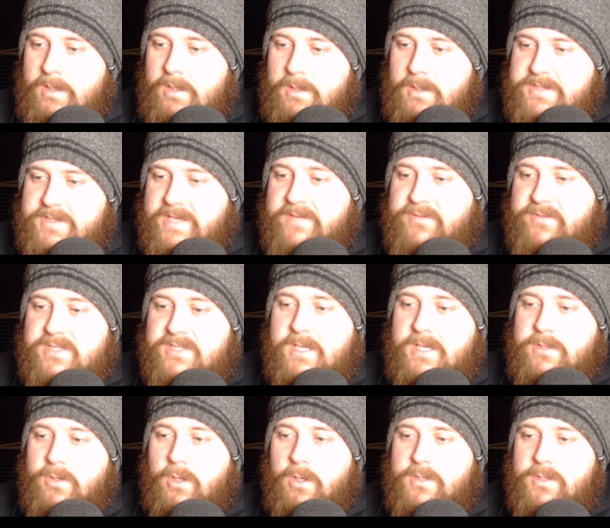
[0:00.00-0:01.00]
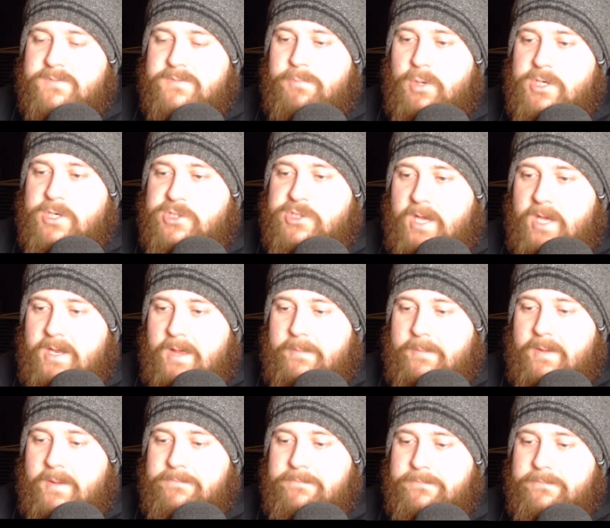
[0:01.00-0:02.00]
Thank you for the $10. Appreciate
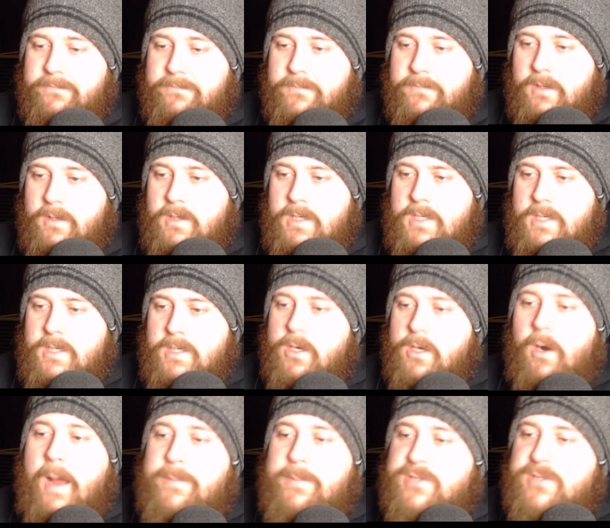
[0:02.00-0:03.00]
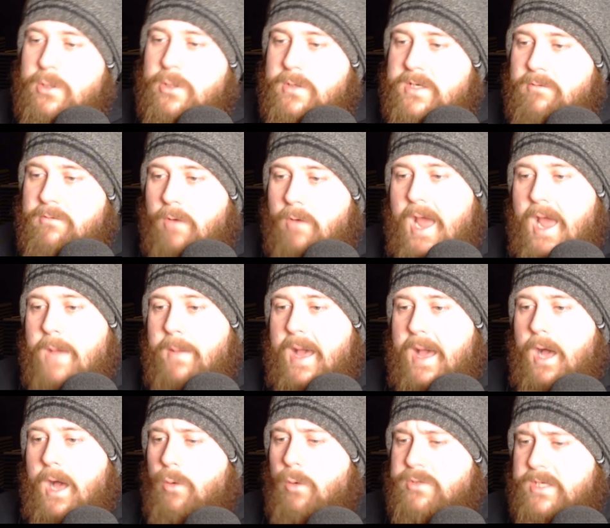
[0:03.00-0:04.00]
that, man. You're absolutely right
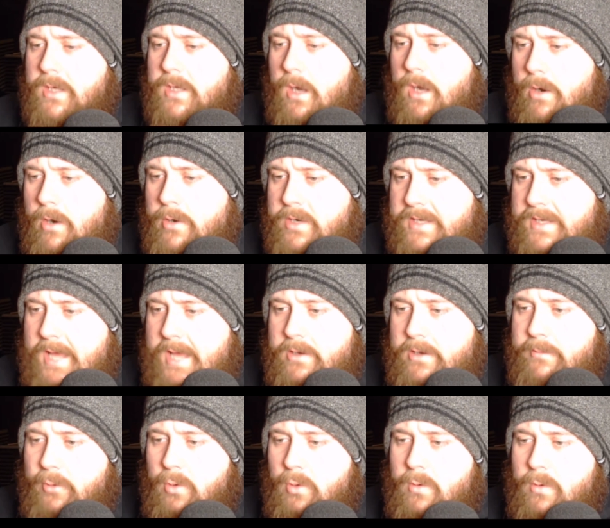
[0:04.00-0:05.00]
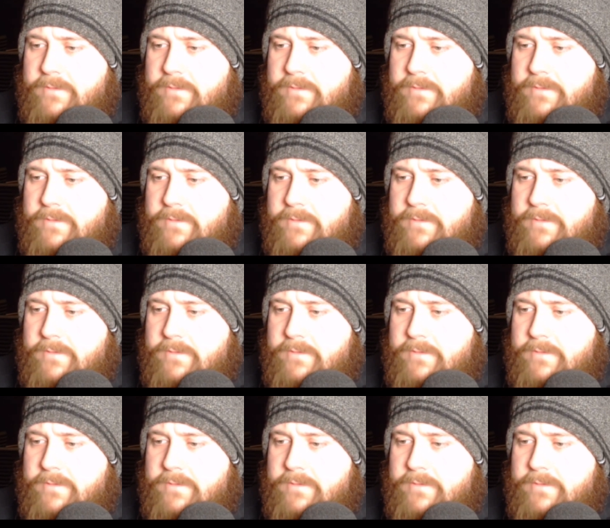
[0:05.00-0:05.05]
about holding our own accountable.